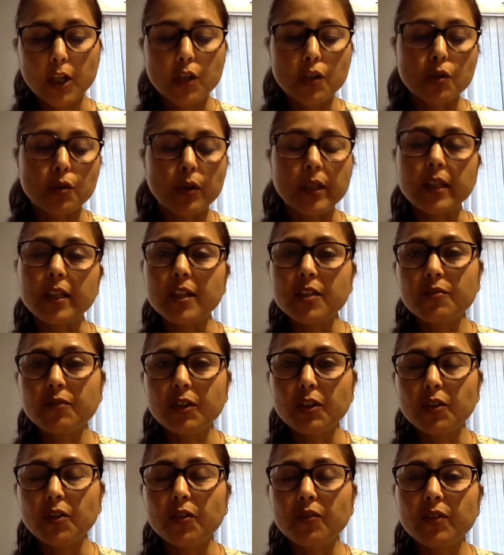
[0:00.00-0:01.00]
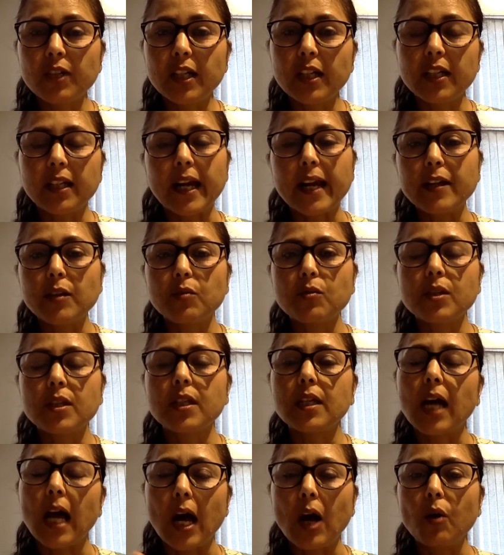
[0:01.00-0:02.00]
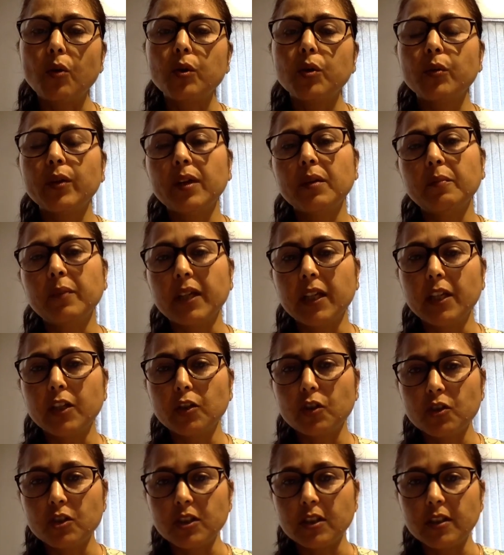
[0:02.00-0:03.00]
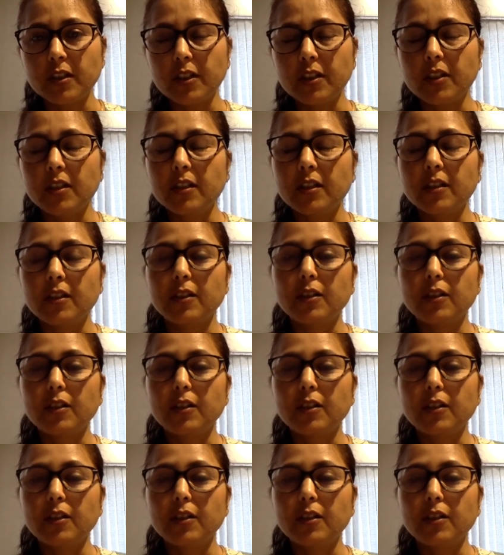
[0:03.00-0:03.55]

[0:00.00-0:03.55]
So in this video we'll try to see how you can begin your journey